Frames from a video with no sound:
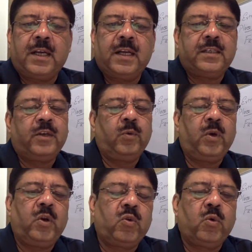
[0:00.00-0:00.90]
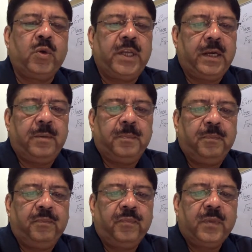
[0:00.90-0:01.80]
culture, you will not go there.
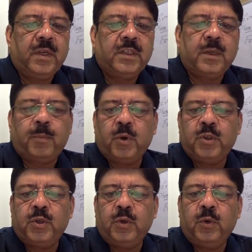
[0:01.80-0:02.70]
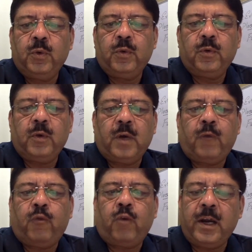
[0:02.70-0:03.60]
Suppose you are
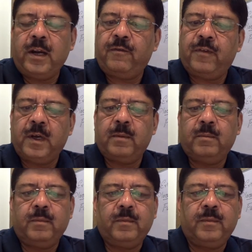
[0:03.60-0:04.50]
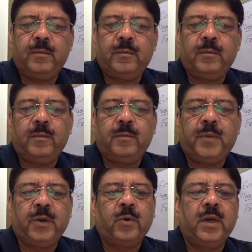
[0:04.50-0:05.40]
fond of a
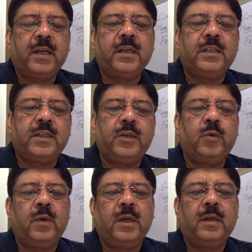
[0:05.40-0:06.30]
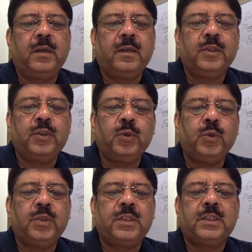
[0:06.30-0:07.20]
particular culture, you will choose